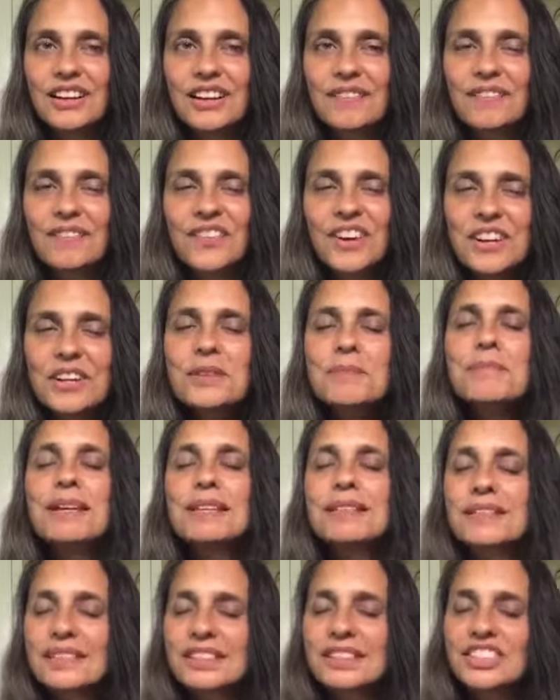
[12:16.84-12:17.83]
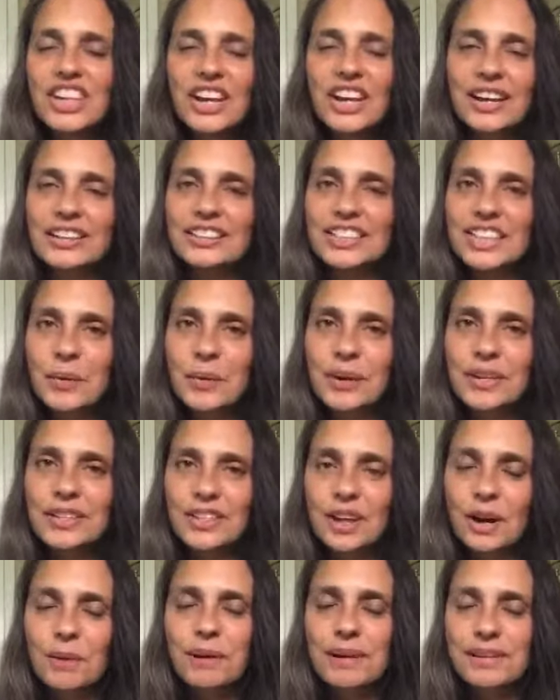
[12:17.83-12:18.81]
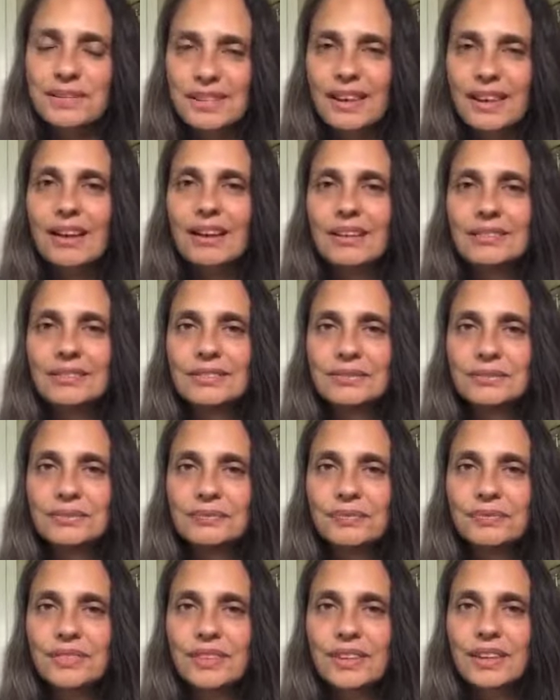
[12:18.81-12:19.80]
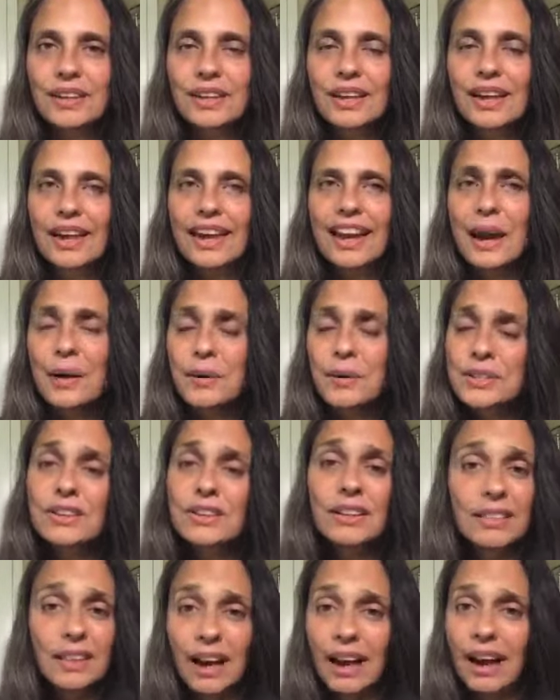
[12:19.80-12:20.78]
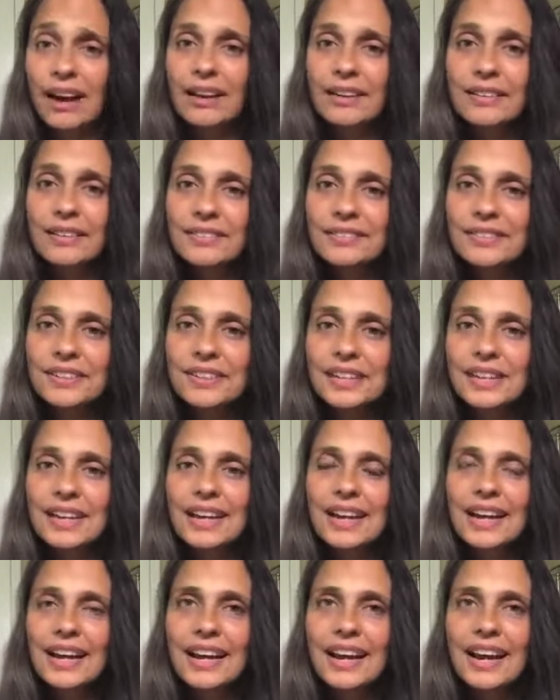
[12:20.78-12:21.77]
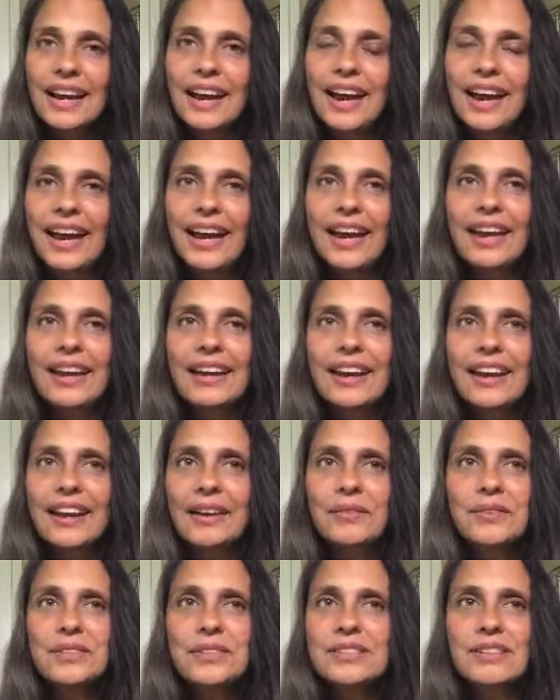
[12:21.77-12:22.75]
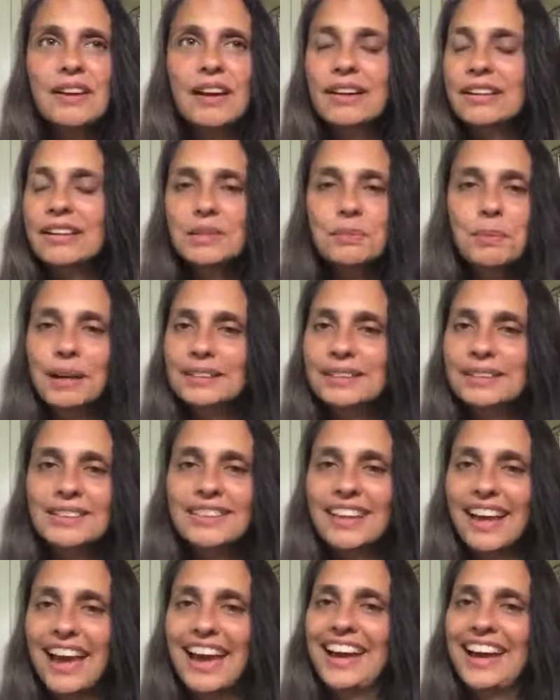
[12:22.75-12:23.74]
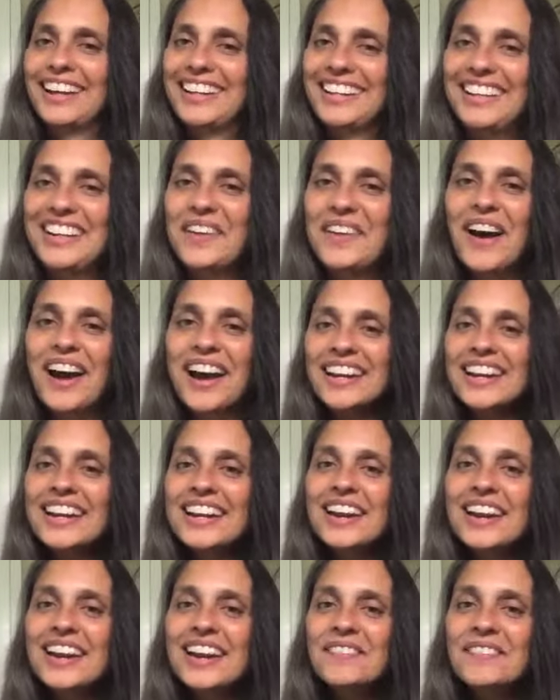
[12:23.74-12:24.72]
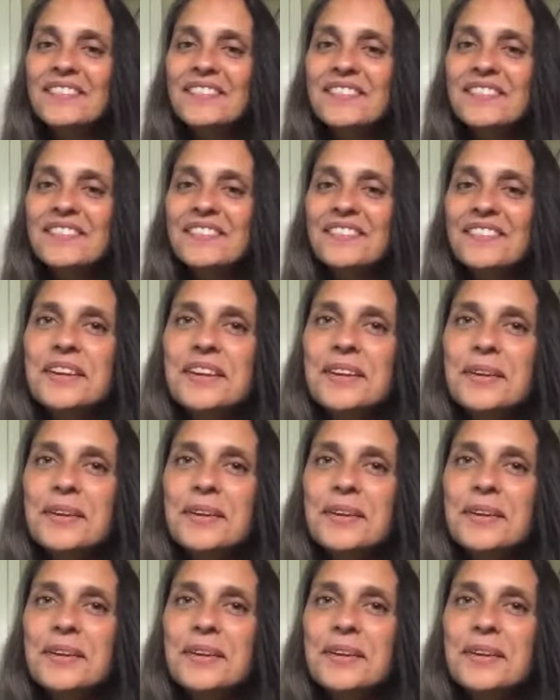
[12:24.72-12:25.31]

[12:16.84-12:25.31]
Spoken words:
fundamentally changed how I saw myself and how I saw life. And I was not expecting that. You know, I had never,